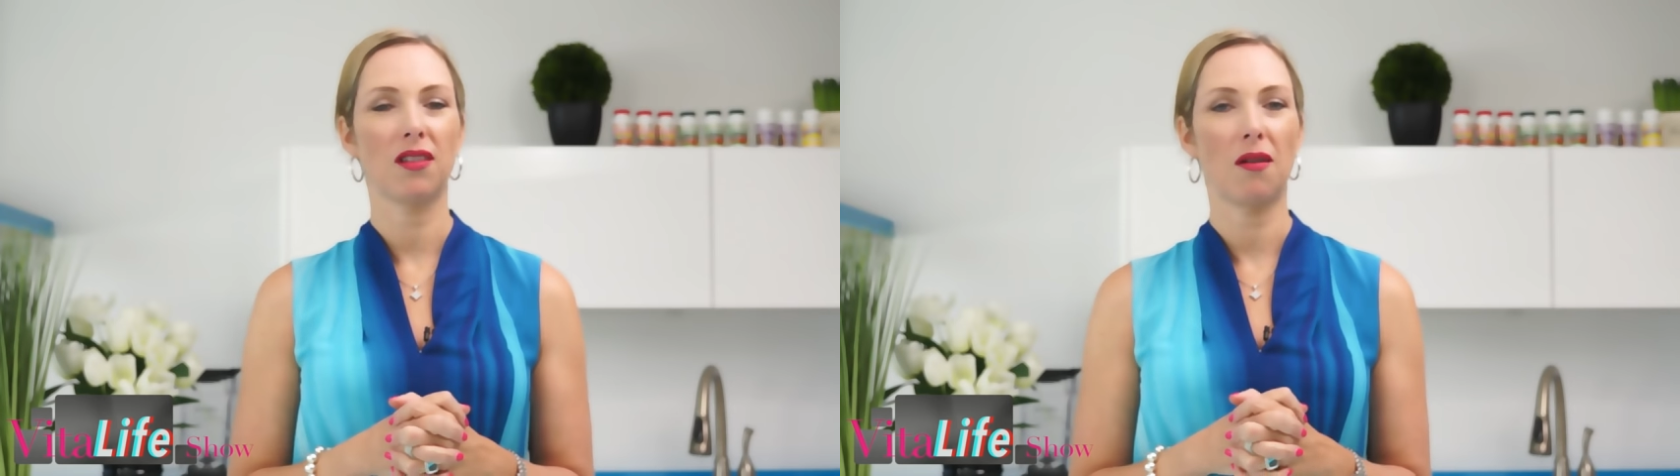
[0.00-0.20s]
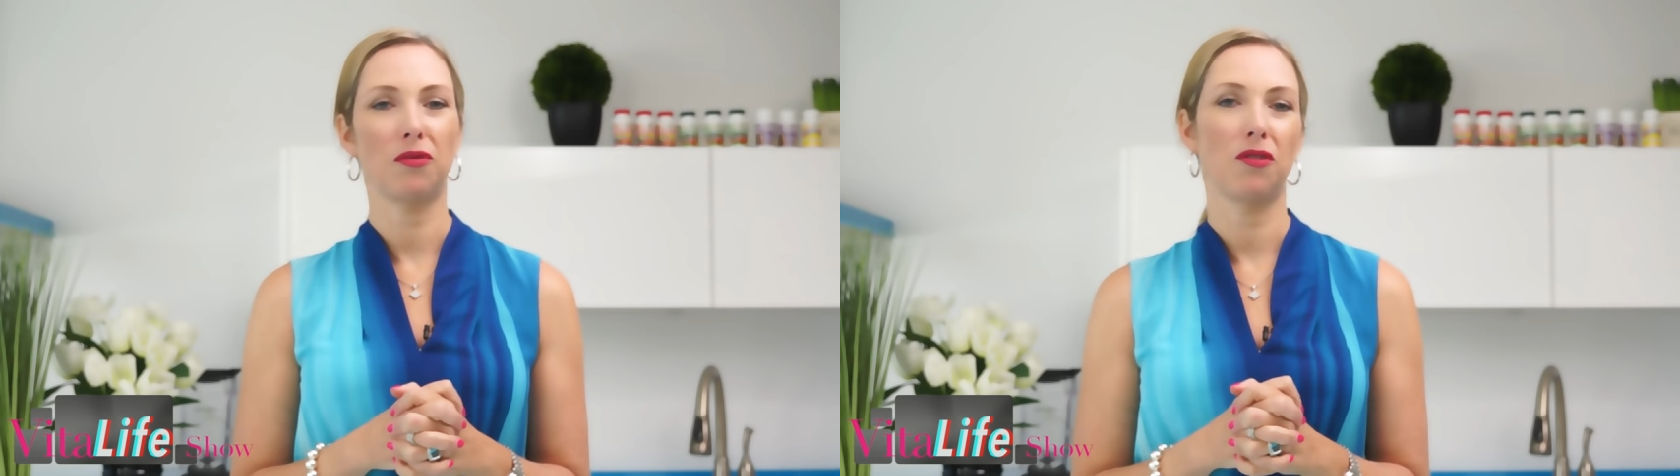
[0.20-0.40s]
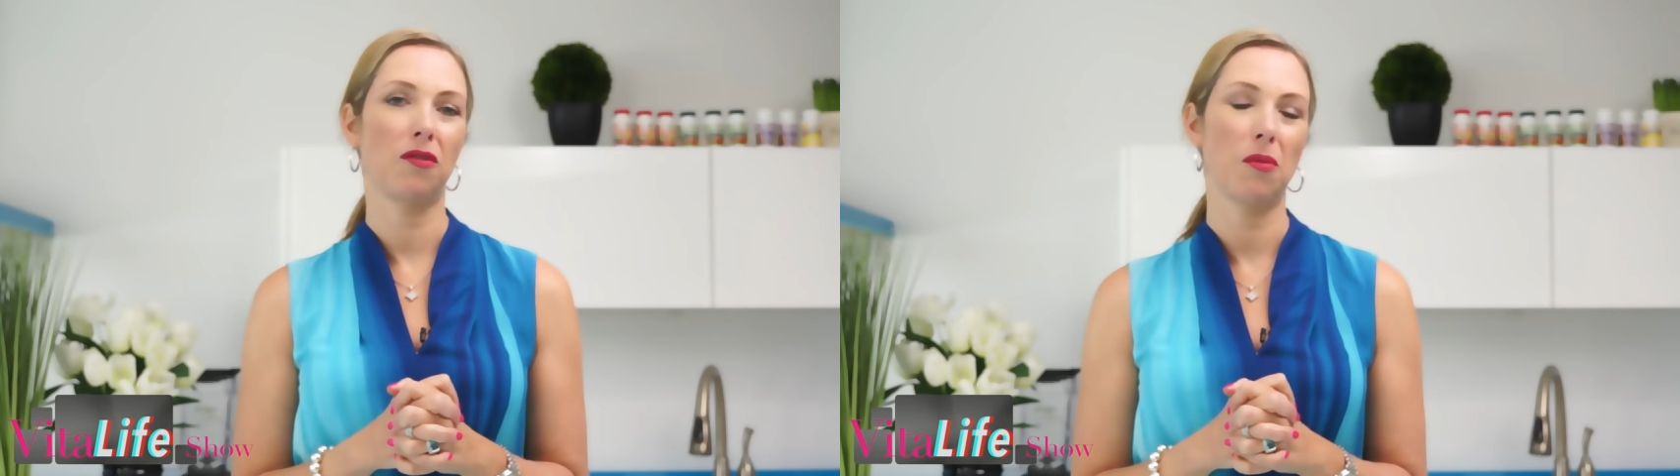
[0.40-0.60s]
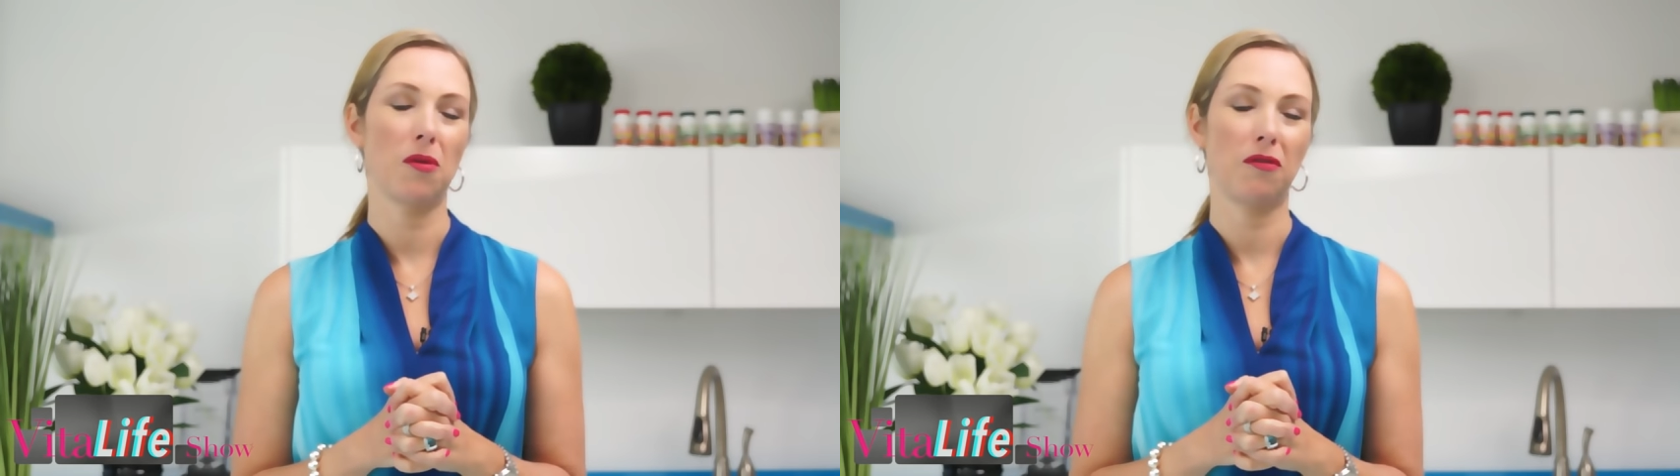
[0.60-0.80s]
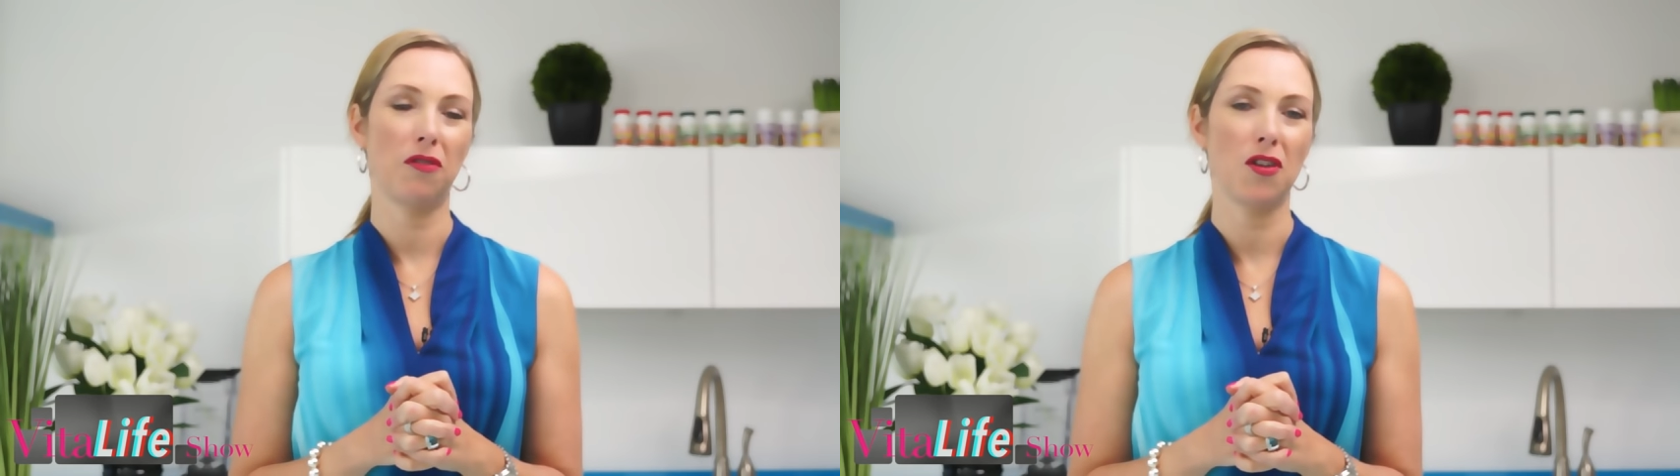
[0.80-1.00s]

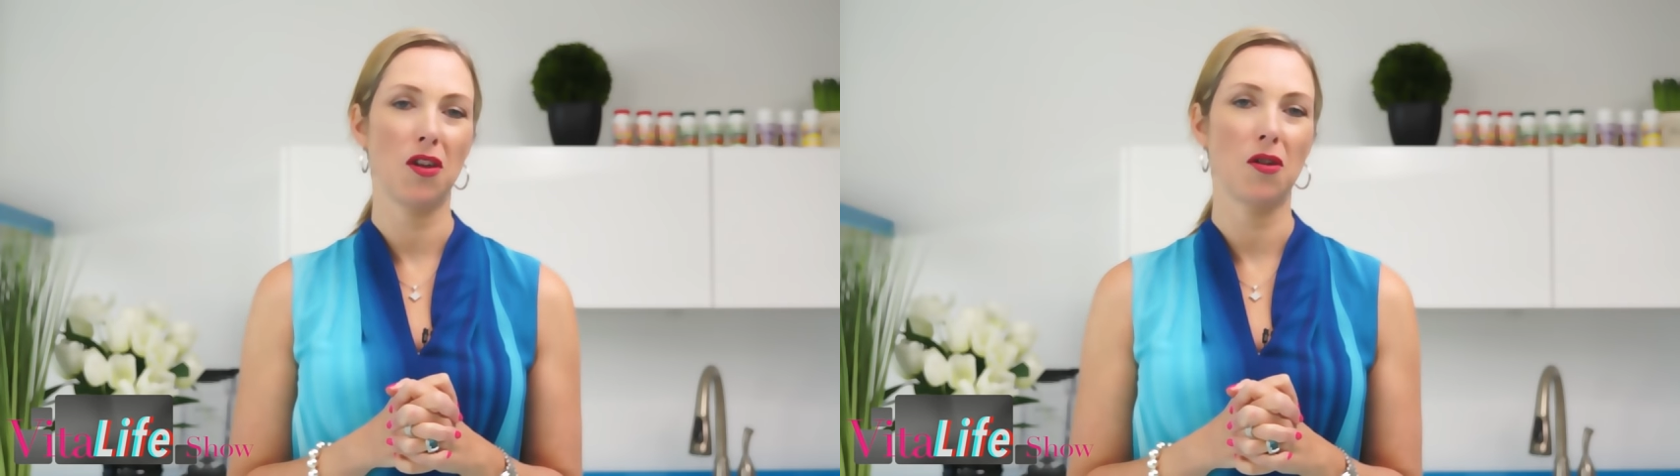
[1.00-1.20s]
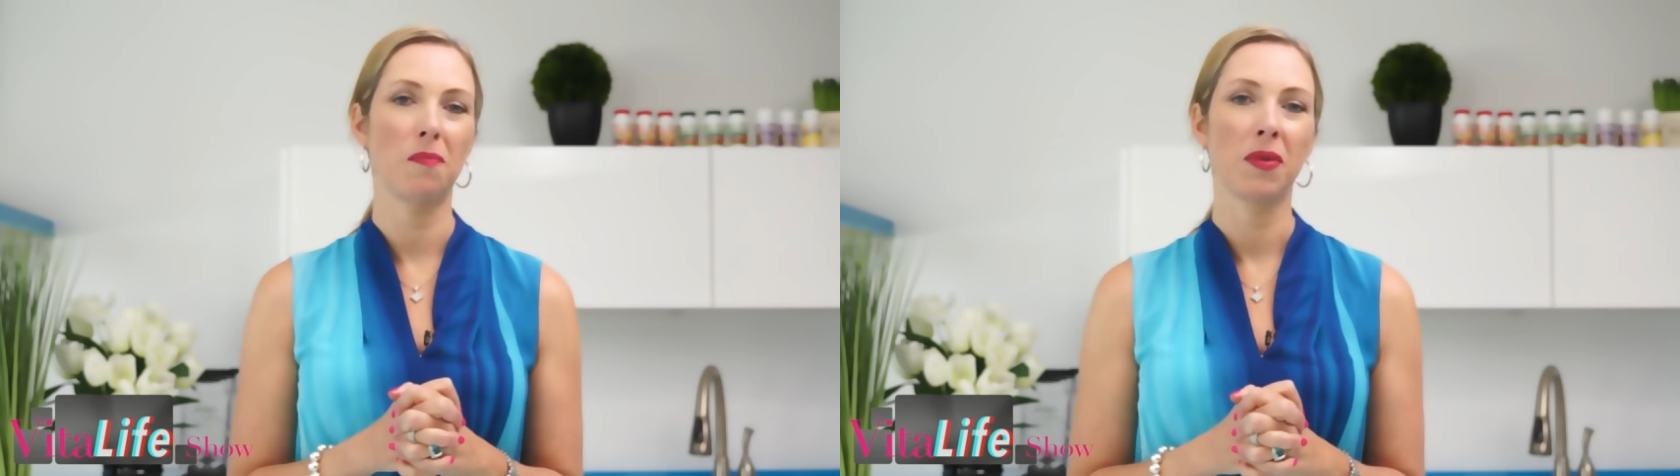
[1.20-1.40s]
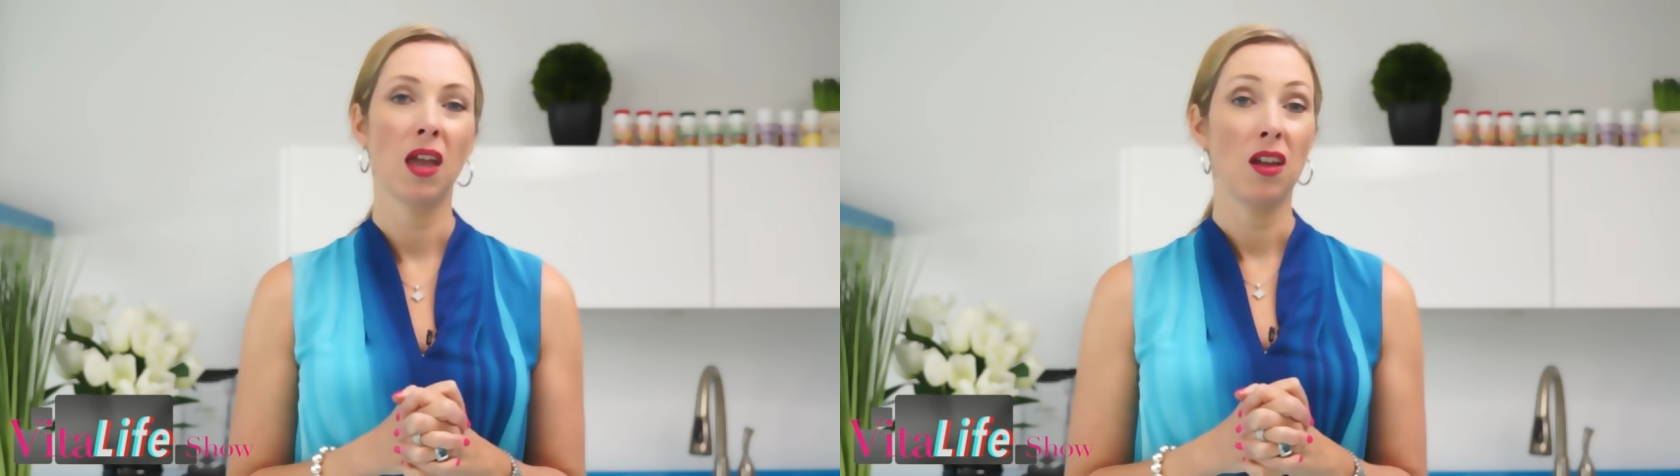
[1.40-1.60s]
comfortable for you.